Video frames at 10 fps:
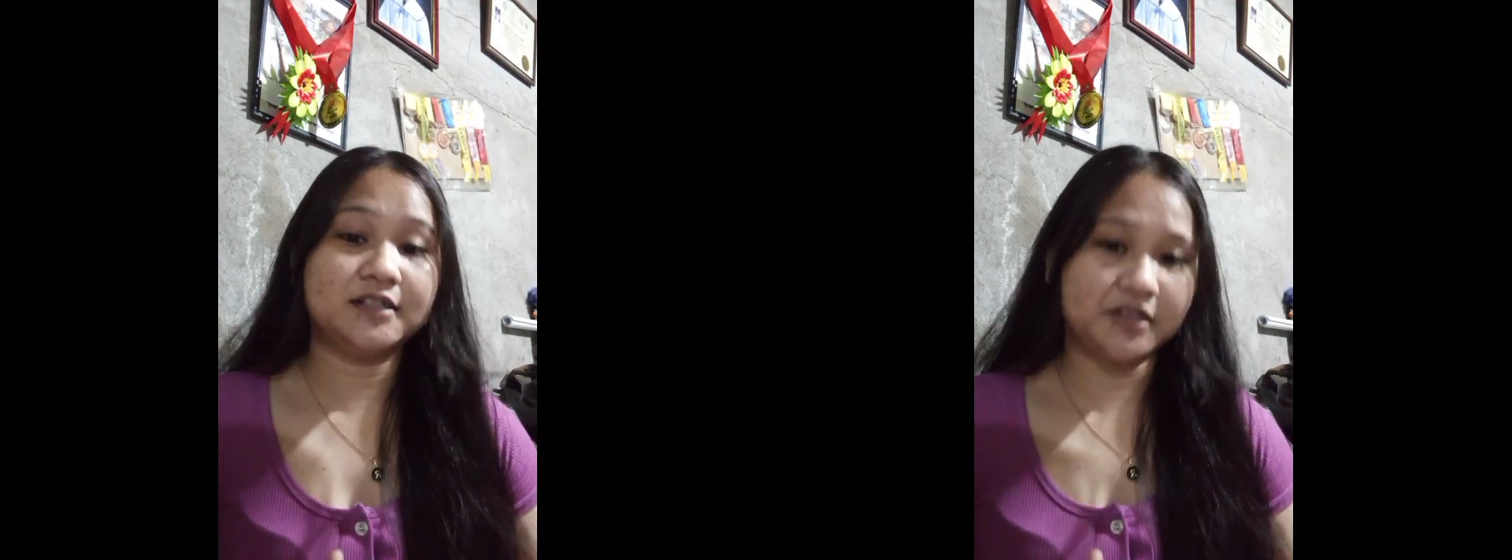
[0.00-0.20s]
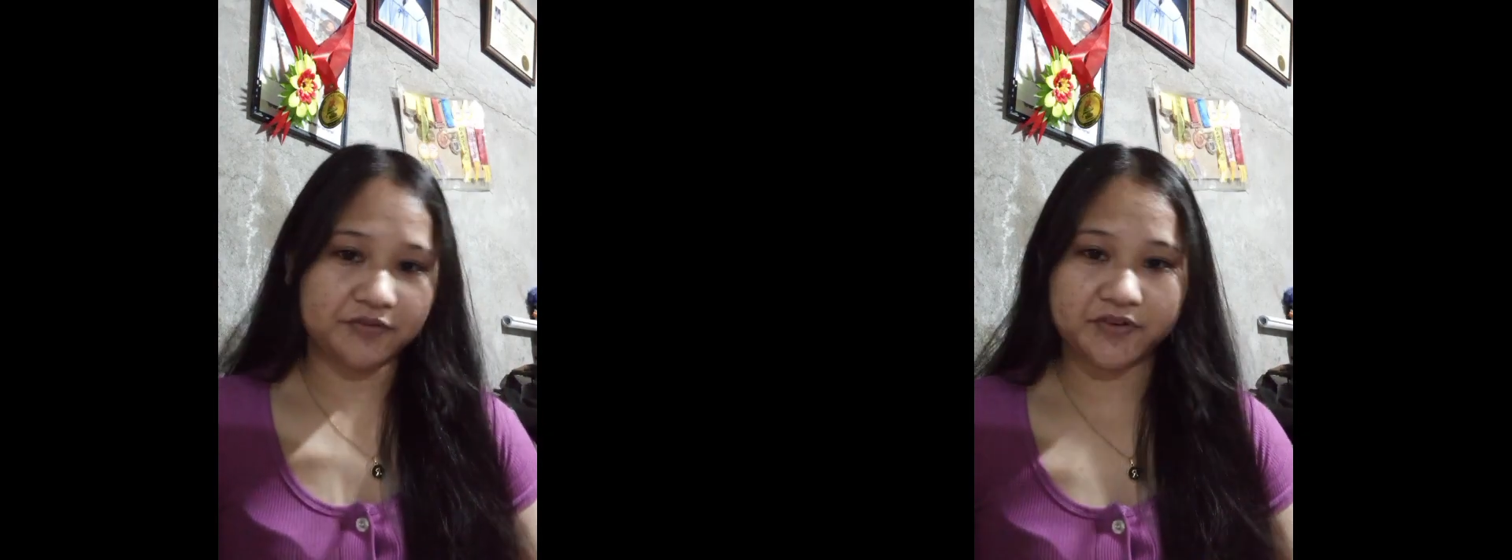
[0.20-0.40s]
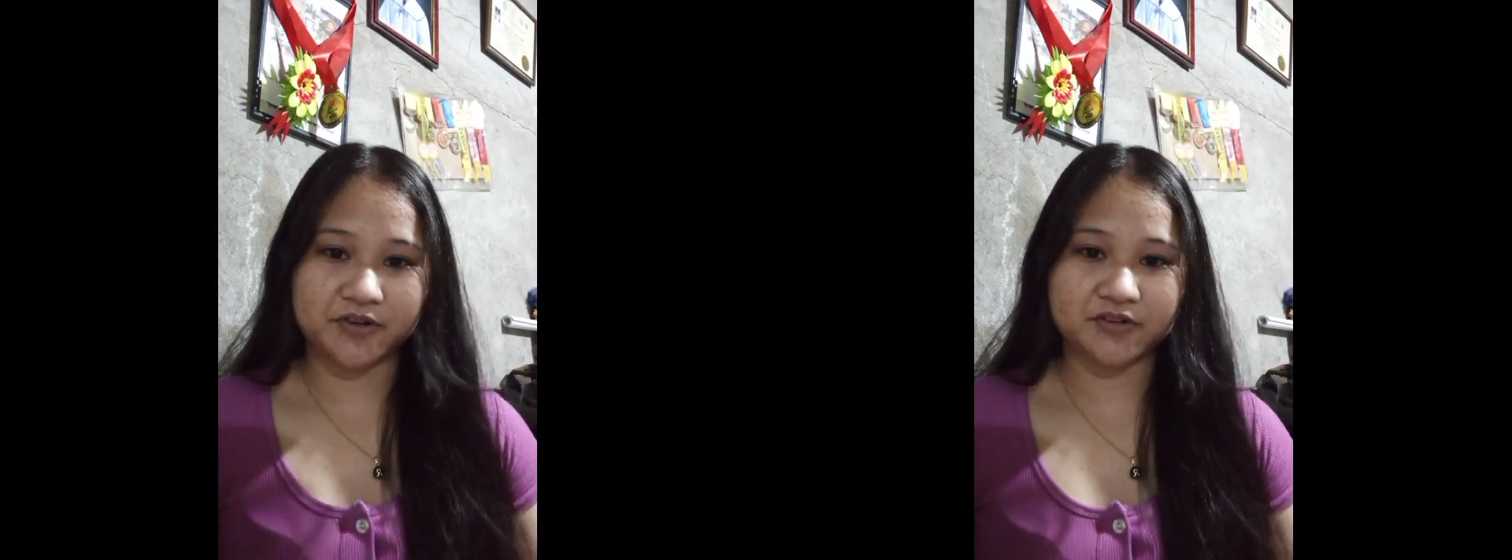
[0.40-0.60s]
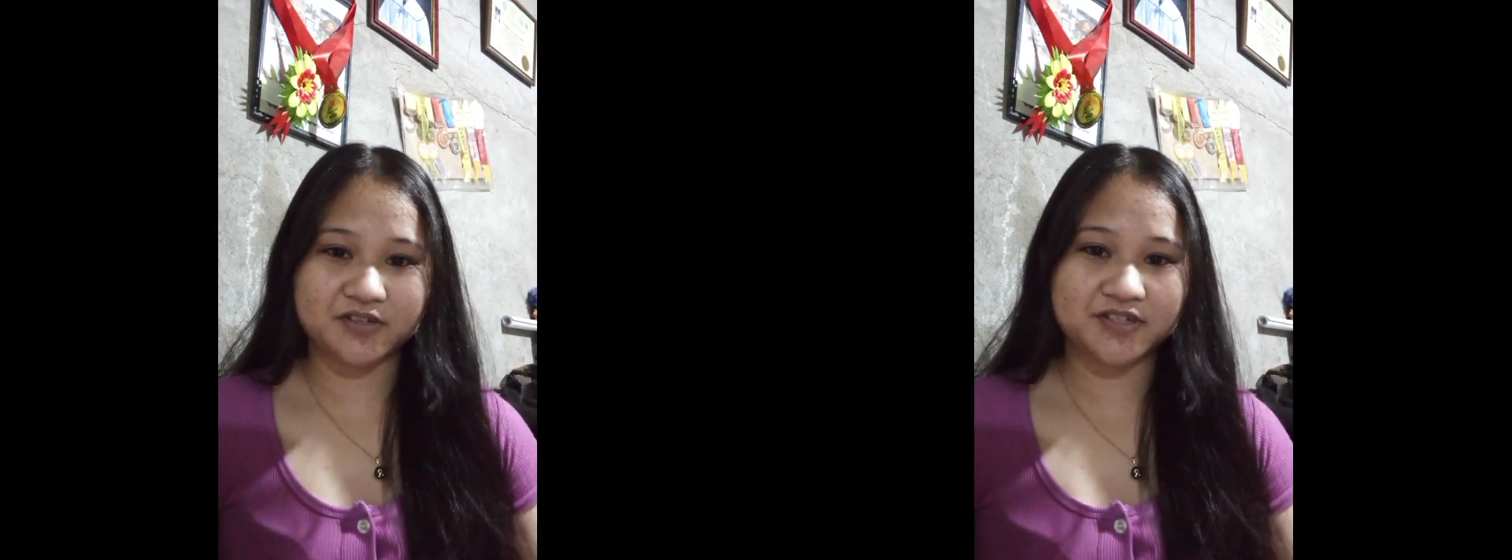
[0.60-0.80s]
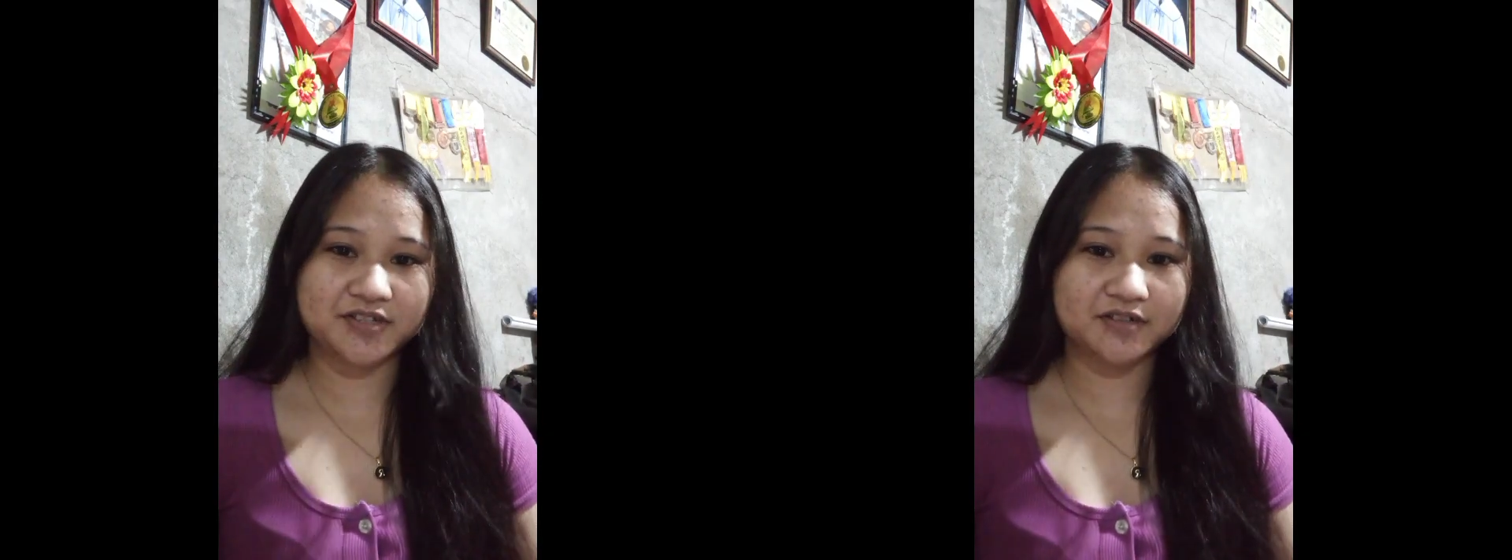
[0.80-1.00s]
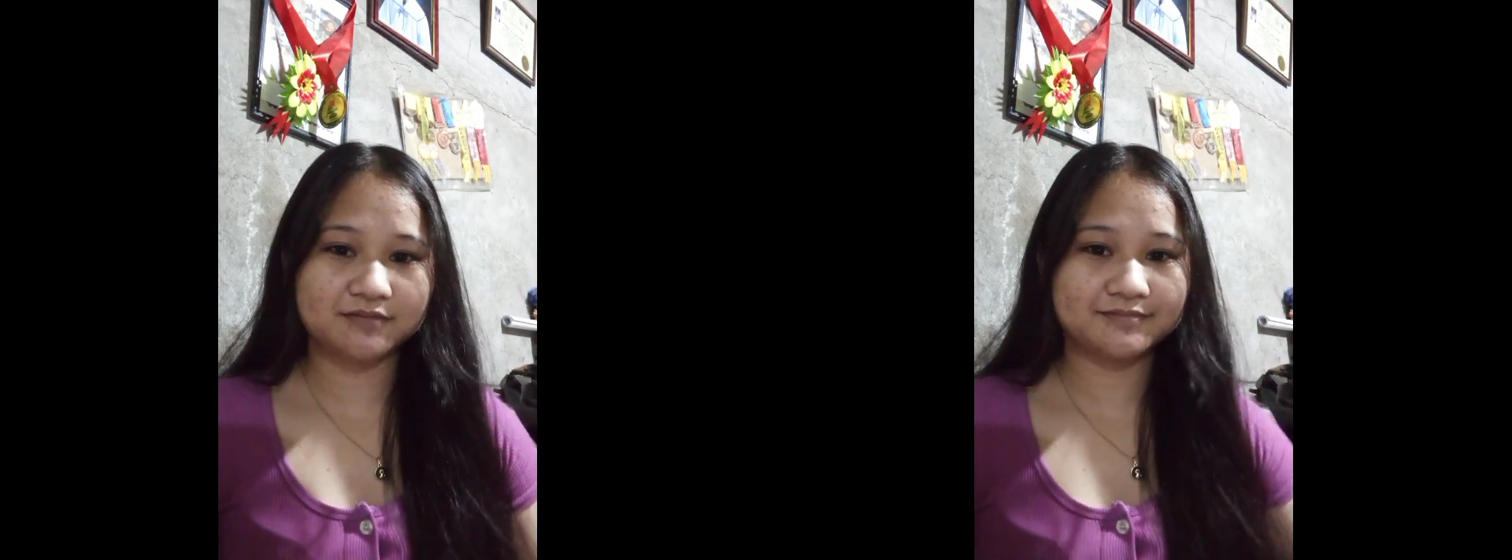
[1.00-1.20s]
levels.